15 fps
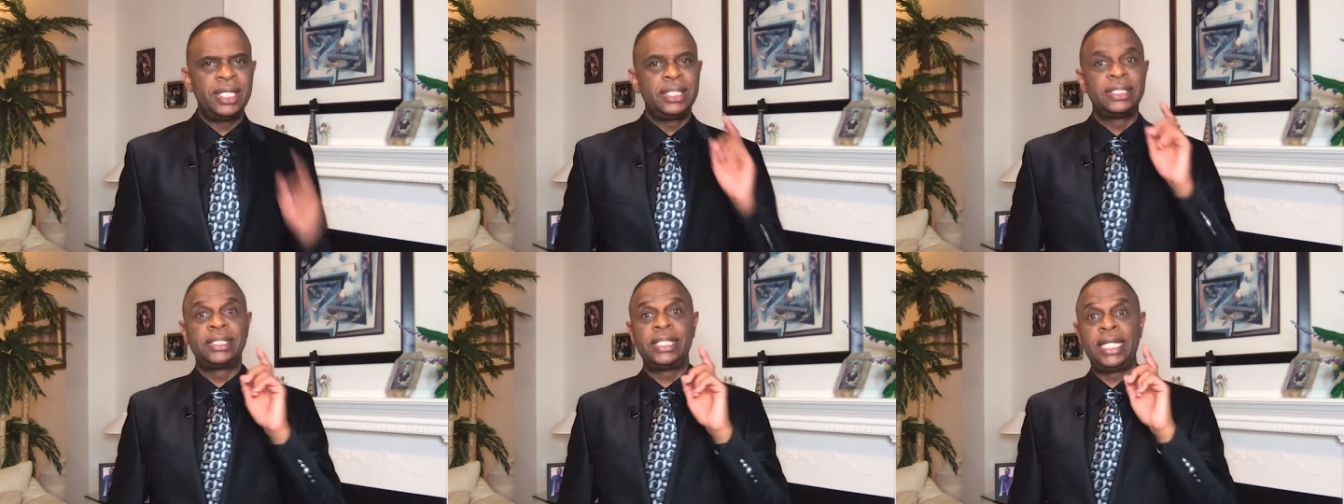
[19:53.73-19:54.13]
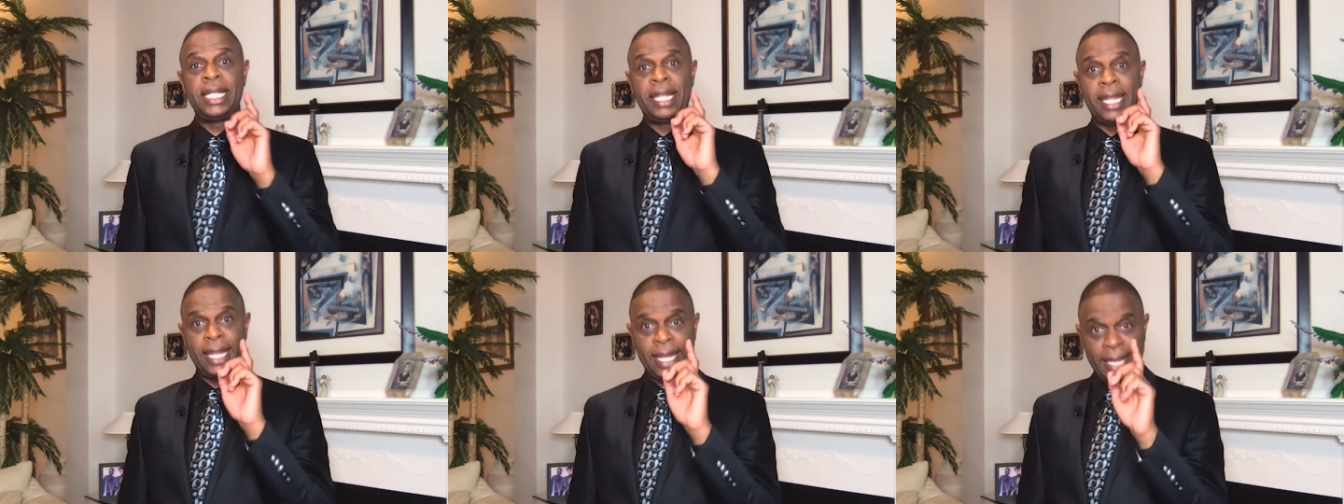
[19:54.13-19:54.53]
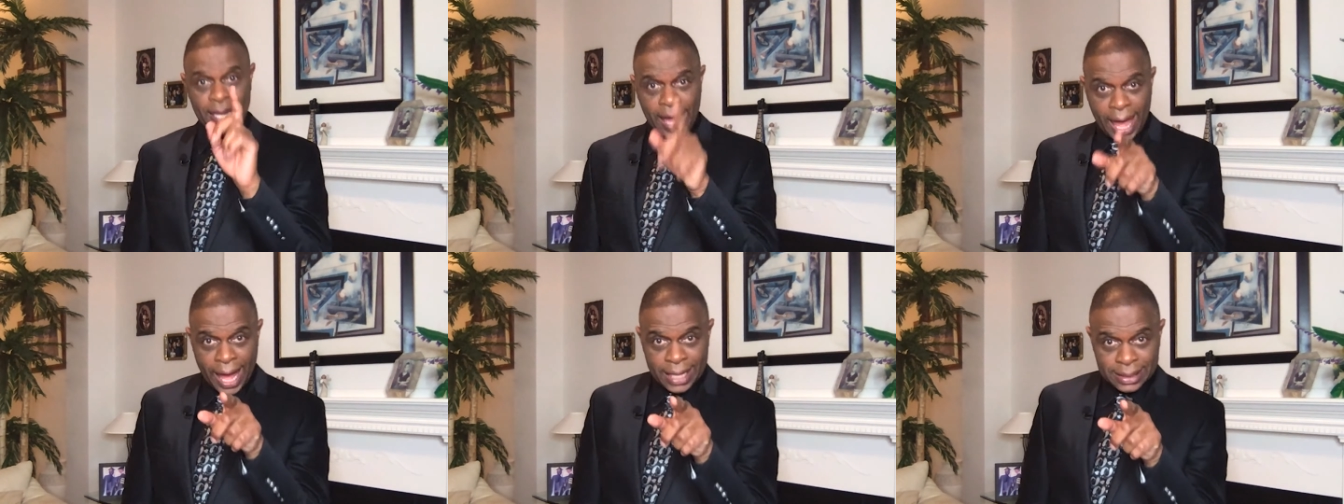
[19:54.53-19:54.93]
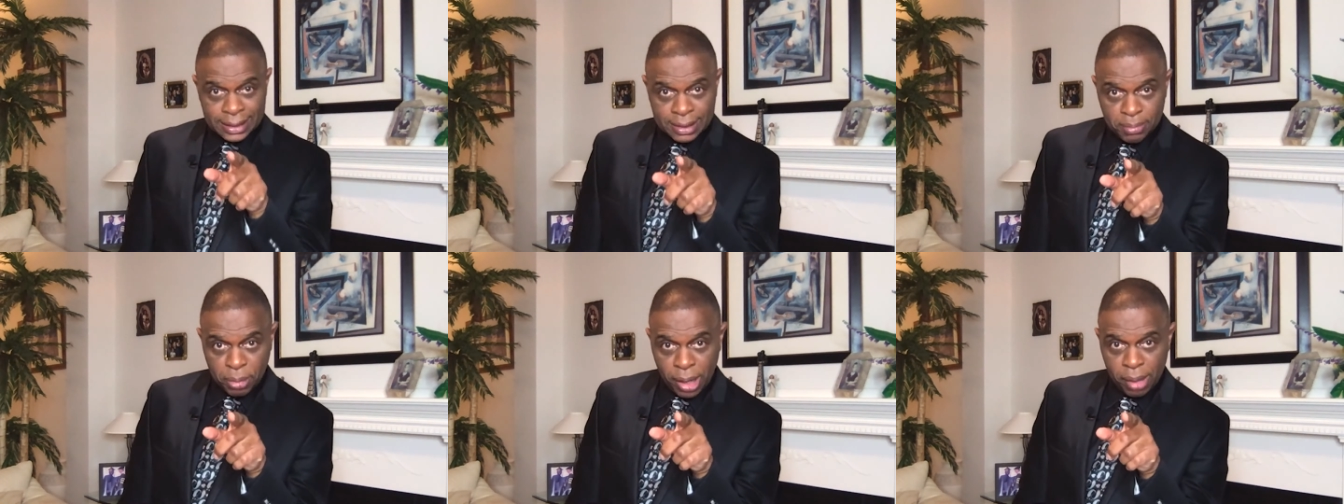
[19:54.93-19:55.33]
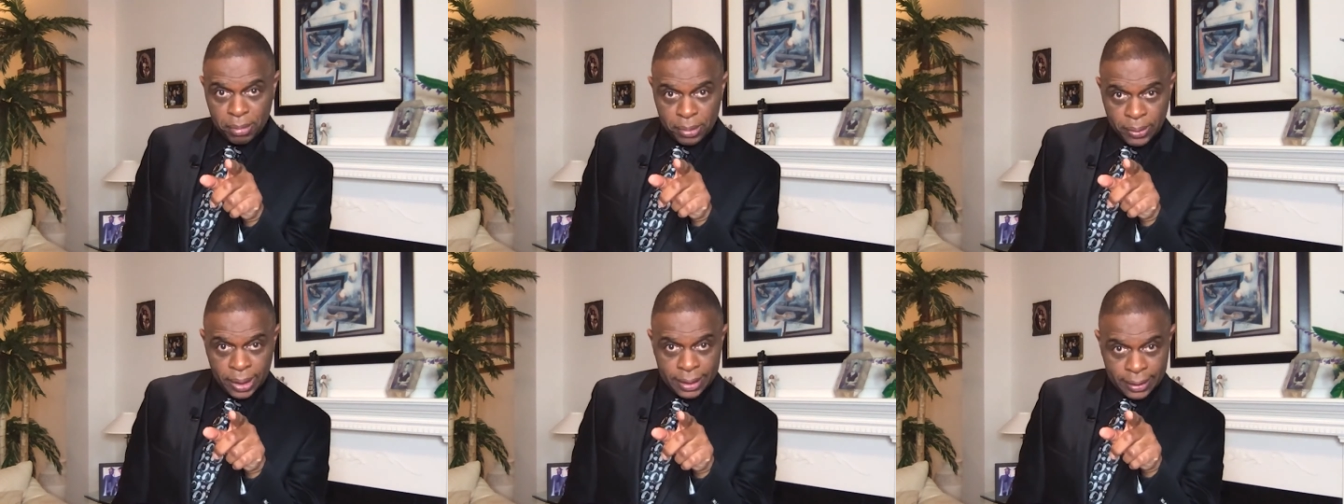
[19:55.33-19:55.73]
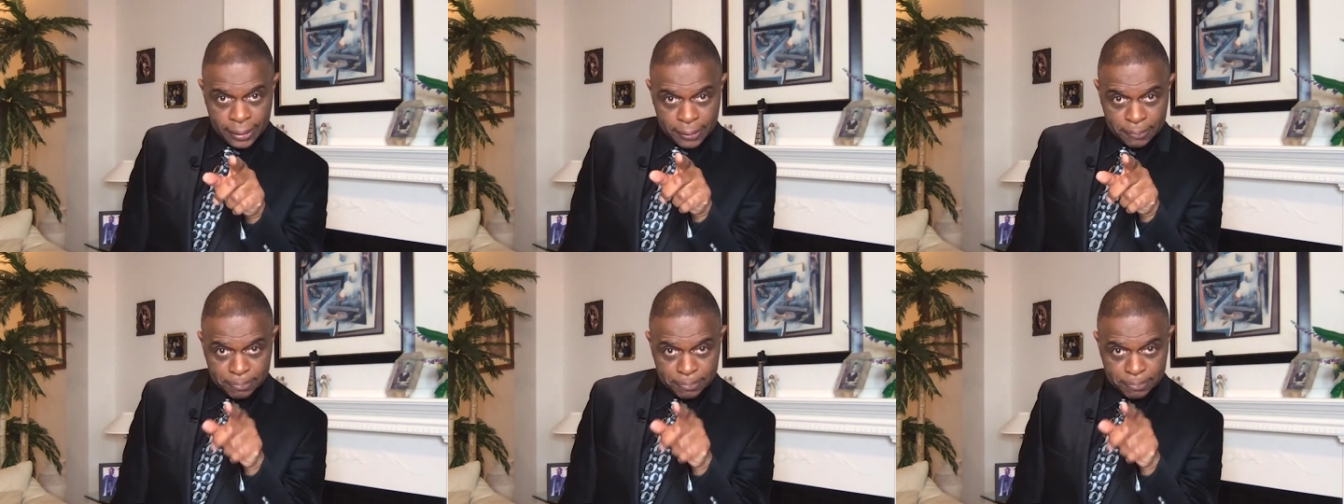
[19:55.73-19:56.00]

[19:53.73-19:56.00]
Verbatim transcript: See, that's the problem right there.